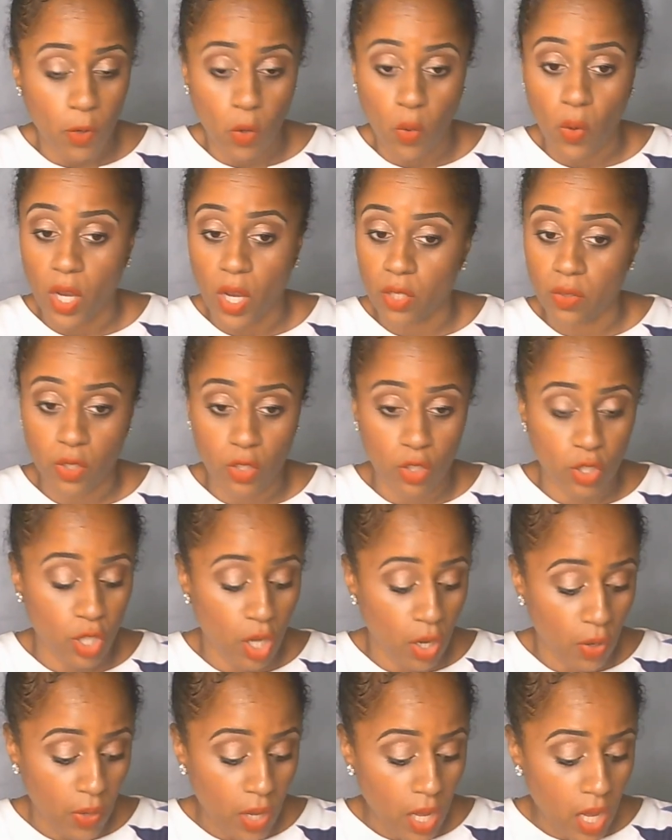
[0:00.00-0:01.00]
or
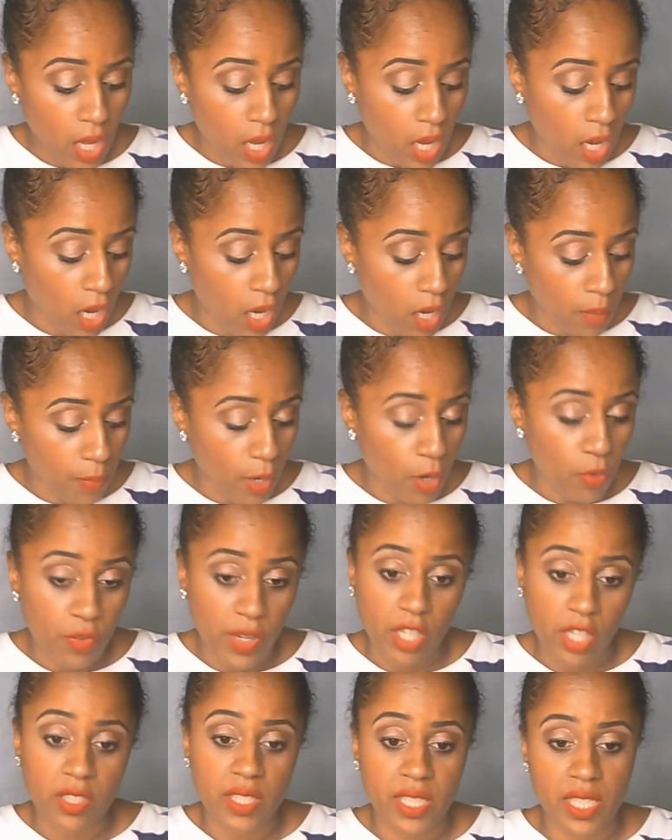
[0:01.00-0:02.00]
a
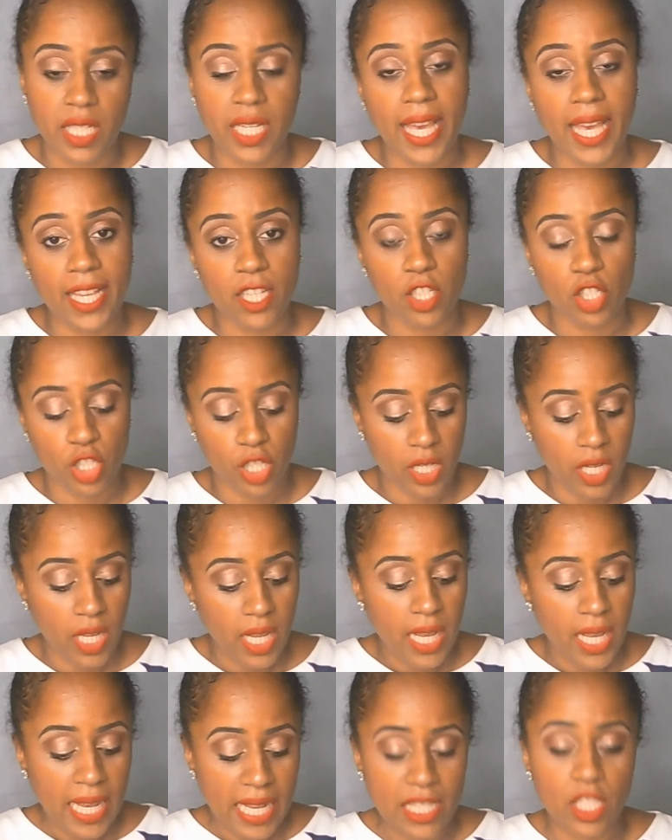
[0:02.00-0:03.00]
reconciliation,
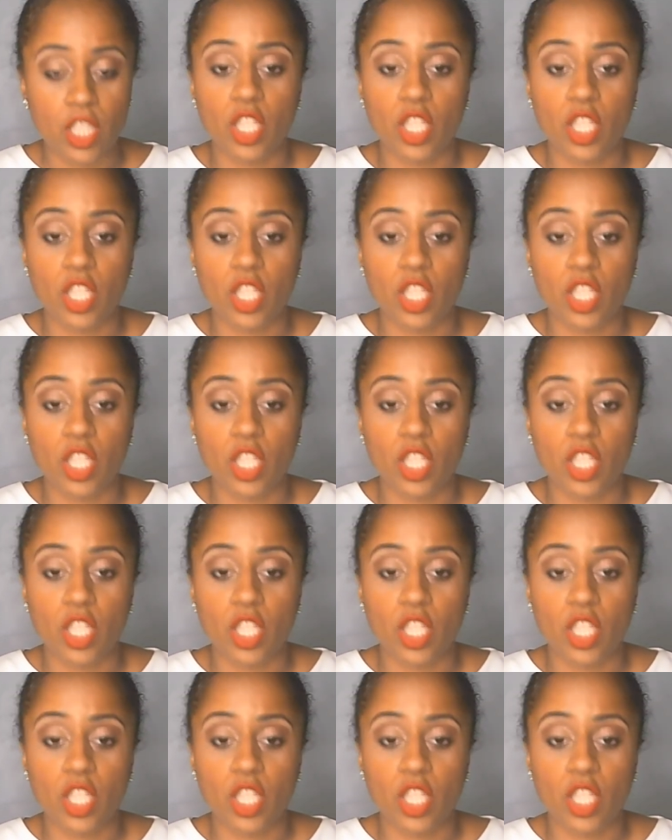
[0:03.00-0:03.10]
is